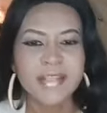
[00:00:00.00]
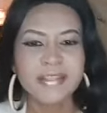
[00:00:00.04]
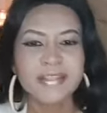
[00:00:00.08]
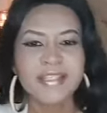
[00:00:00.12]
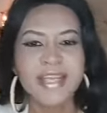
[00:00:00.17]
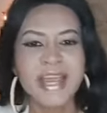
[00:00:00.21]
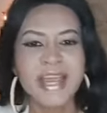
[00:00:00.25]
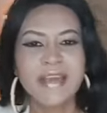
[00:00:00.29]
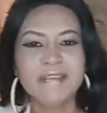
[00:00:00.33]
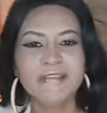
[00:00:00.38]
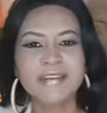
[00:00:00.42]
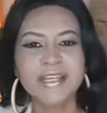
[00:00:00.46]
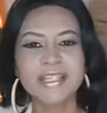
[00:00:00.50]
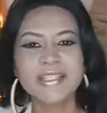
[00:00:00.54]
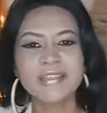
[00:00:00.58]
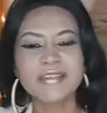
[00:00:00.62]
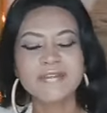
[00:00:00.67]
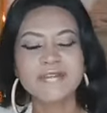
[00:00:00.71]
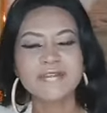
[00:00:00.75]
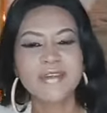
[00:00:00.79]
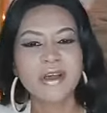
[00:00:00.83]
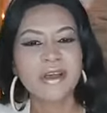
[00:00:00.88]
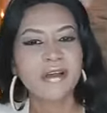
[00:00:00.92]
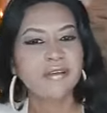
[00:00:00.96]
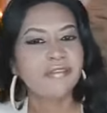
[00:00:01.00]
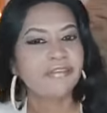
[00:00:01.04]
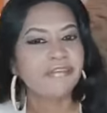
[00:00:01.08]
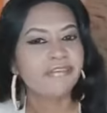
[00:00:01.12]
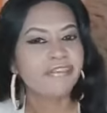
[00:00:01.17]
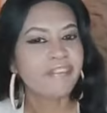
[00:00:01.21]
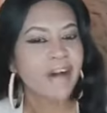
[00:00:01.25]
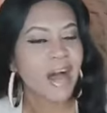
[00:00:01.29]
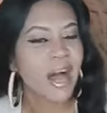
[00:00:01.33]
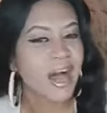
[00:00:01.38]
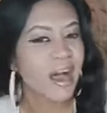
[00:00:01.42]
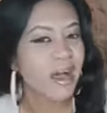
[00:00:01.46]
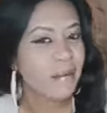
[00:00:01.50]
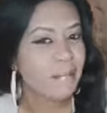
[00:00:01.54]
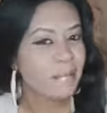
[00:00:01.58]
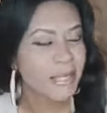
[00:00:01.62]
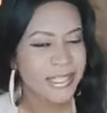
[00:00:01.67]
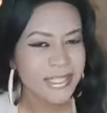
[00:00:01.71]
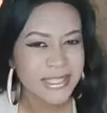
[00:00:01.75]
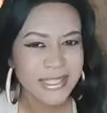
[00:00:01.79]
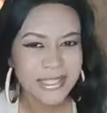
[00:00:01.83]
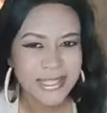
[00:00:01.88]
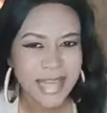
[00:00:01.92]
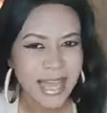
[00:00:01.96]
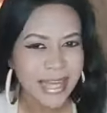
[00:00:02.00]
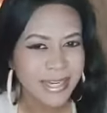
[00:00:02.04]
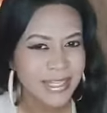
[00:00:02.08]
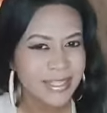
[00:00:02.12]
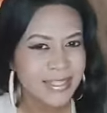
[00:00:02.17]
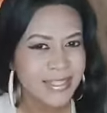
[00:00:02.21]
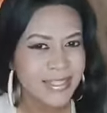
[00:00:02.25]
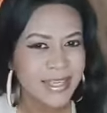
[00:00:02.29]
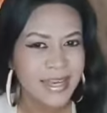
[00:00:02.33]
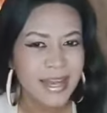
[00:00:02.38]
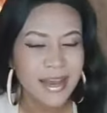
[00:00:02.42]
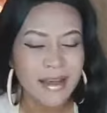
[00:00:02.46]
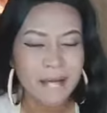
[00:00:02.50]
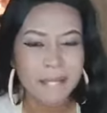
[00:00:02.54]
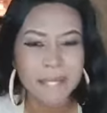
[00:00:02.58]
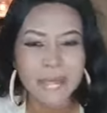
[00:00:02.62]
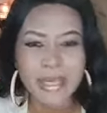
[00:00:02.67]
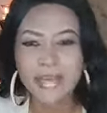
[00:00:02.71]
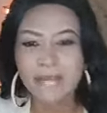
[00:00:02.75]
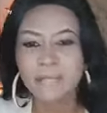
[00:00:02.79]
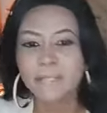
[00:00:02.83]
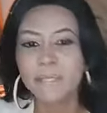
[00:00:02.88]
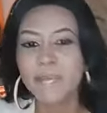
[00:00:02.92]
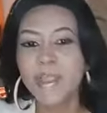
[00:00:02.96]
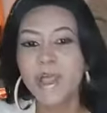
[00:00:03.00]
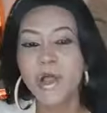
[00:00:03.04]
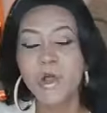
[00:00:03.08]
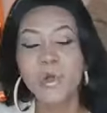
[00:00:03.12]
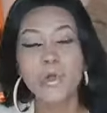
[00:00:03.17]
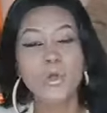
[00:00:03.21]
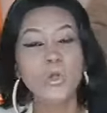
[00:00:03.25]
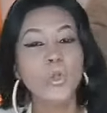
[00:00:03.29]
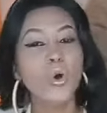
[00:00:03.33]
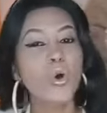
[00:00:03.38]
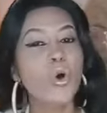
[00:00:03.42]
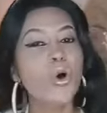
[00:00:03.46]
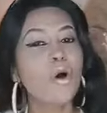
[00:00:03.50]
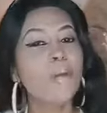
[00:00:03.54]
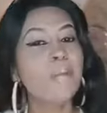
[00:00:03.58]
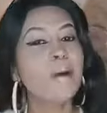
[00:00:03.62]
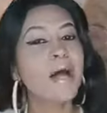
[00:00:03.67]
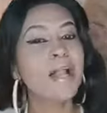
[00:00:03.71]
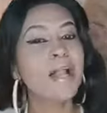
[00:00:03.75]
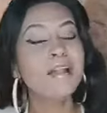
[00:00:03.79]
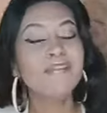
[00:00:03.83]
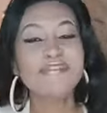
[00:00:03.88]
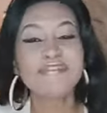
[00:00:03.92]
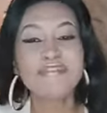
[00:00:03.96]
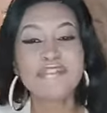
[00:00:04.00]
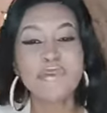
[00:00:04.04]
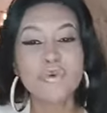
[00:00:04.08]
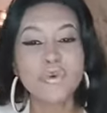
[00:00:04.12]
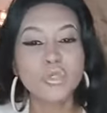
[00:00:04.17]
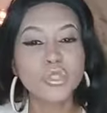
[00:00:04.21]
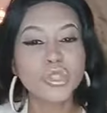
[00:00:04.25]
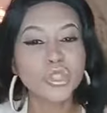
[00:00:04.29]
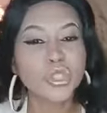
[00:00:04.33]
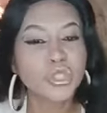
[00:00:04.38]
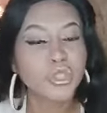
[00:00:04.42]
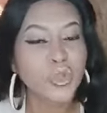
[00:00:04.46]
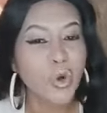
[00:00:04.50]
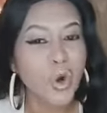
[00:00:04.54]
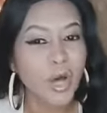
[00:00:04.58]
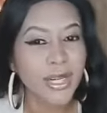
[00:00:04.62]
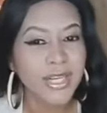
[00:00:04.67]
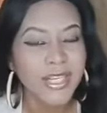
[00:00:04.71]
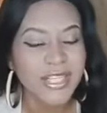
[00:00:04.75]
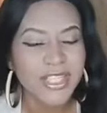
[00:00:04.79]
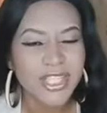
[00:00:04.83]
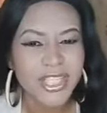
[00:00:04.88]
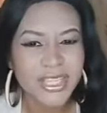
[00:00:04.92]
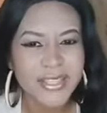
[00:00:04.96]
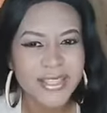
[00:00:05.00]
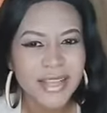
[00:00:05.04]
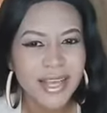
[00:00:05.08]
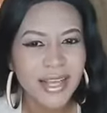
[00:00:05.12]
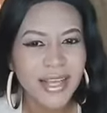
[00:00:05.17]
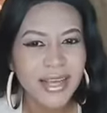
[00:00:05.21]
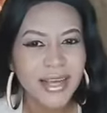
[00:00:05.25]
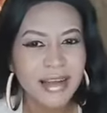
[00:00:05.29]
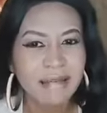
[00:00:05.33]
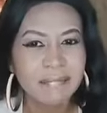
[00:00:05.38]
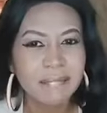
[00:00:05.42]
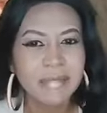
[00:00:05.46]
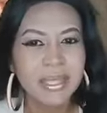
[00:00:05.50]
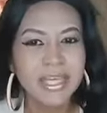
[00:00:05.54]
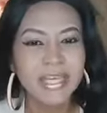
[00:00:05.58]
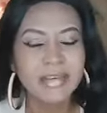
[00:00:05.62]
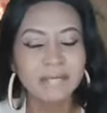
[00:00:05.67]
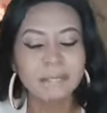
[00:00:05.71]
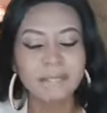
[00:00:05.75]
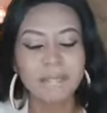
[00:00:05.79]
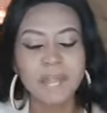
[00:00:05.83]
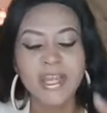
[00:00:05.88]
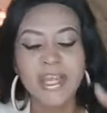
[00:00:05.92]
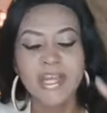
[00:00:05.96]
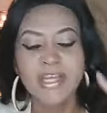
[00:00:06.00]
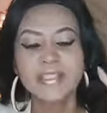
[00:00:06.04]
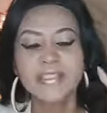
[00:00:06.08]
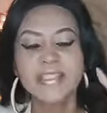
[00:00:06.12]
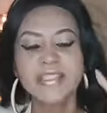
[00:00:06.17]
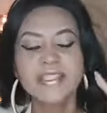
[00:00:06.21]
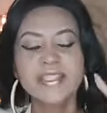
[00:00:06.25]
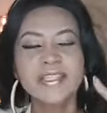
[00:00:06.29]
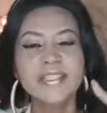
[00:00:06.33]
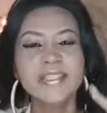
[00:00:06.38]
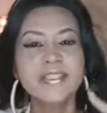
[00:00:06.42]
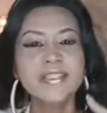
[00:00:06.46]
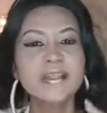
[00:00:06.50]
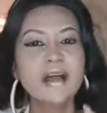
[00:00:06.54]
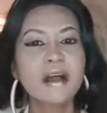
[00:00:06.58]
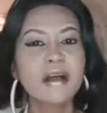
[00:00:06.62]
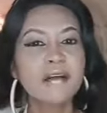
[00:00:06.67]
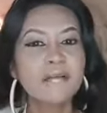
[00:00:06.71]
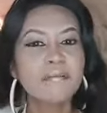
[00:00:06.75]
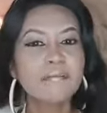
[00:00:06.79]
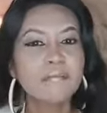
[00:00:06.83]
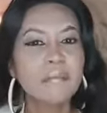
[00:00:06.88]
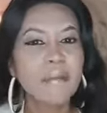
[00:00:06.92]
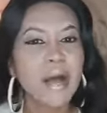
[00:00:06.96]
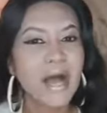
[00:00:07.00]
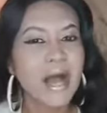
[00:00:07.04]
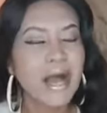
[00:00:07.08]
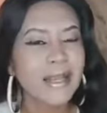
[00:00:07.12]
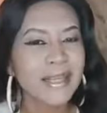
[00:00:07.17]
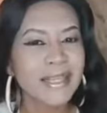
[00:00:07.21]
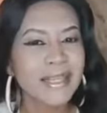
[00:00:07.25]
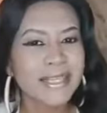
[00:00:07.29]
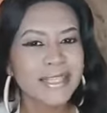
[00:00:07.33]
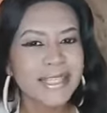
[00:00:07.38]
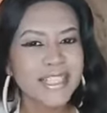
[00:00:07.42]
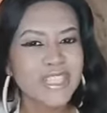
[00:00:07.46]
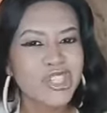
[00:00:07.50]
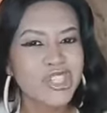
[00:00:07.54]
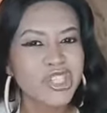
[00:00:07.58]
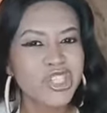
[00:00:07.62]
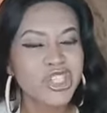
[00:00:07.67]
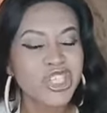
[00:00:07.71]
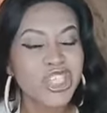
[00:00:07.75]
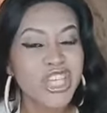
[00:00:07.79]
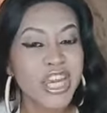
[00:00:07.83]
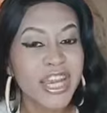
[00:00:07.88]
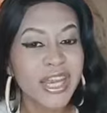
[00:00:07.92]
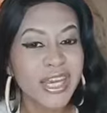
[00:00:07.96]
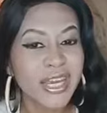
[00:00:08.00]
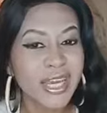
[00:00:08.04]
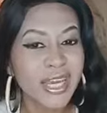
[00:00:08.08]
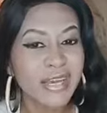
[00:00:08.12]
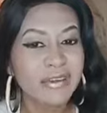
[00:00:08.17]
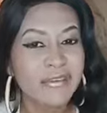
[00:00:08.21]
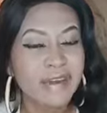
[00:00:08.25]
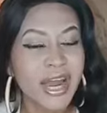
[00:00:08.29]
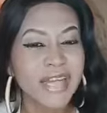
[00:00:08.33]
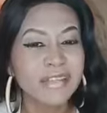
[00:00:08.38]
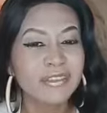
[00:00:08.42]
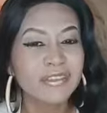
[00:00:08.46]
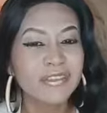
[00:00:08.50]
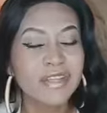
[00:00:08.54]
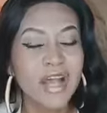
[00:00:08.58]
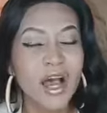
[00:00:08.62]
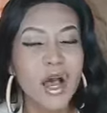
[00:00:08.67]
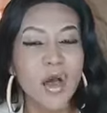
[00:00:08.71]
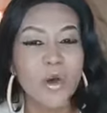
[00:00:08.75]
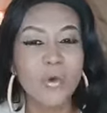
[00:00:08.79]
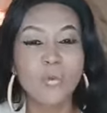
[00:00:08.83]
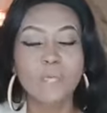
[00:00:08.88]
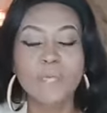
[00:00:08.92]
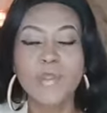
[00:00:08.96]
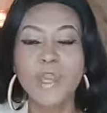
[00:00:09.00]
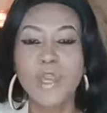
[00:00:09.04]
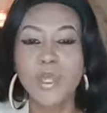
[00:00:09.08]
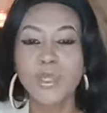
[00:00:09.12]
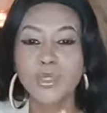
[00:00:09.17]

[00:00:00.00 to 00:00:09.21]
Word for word: There is famines that is coming. Global food shortages are coming. The stock market is shaking right now.